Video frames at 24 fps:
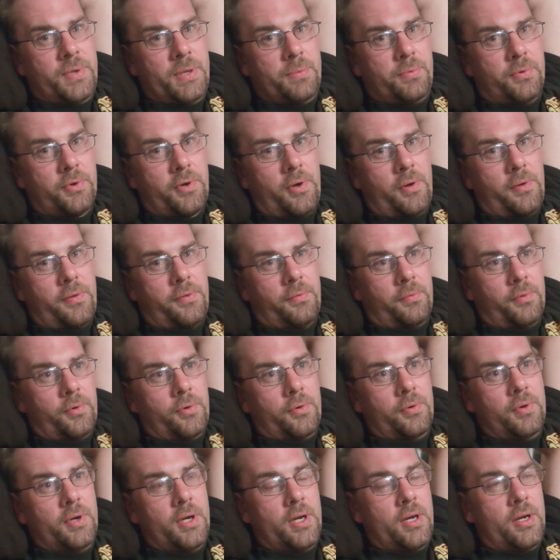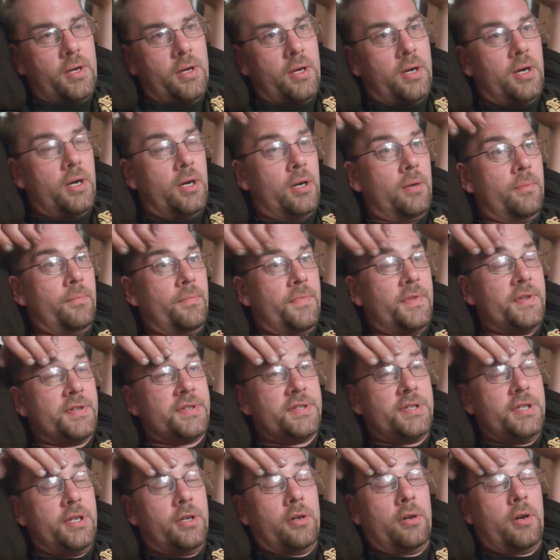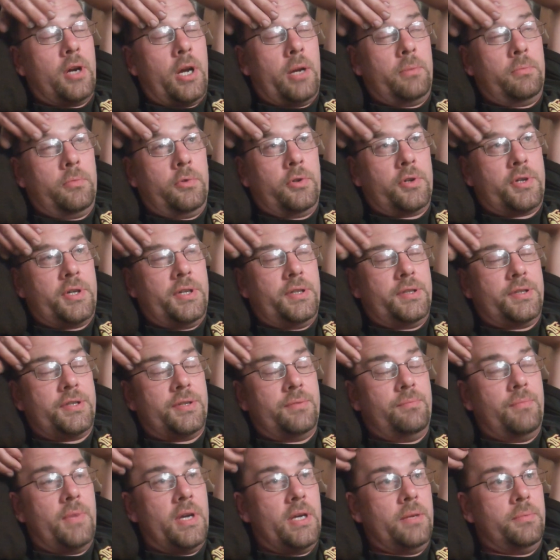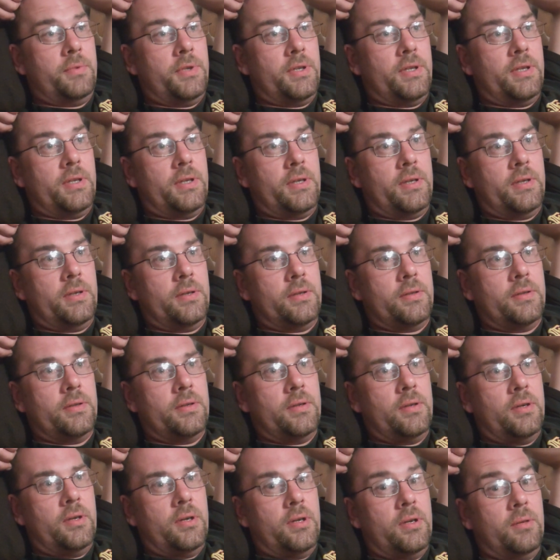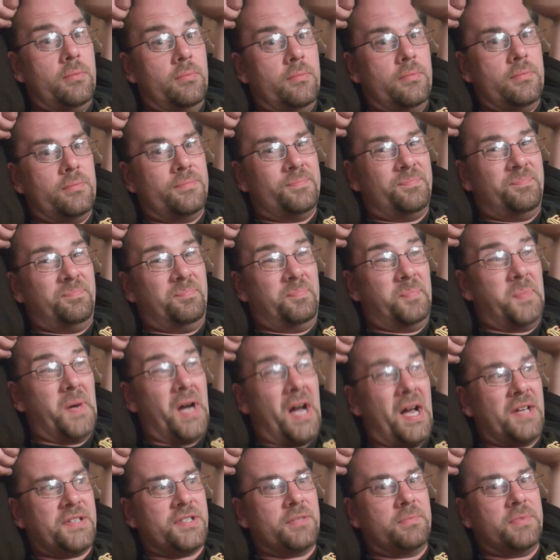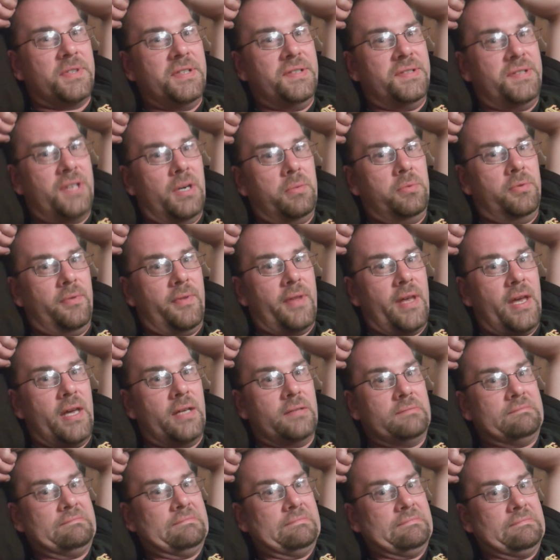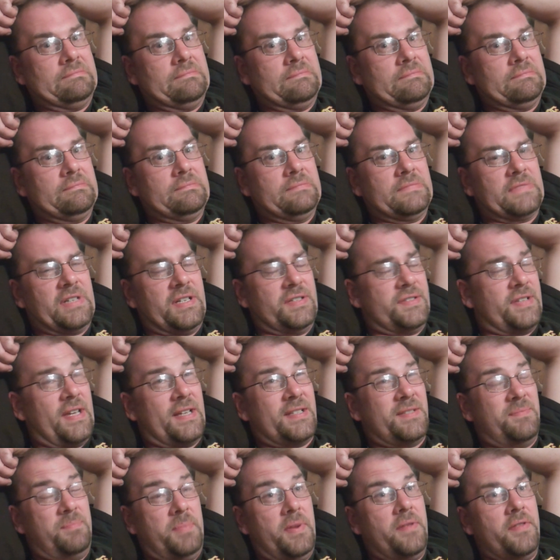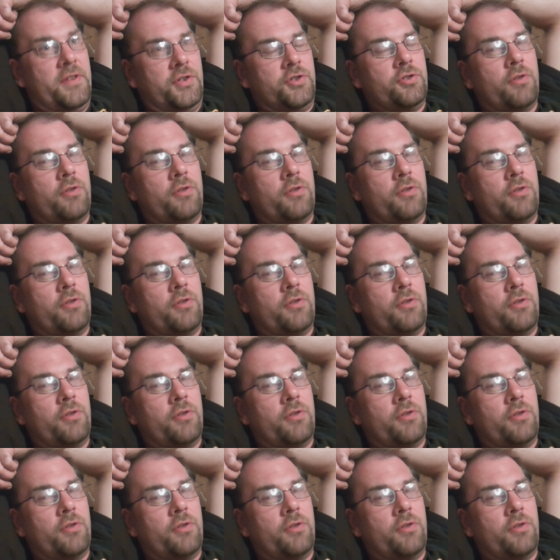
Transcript: people go through. Um, this year I'm looking to maybe possibly double that because that's been the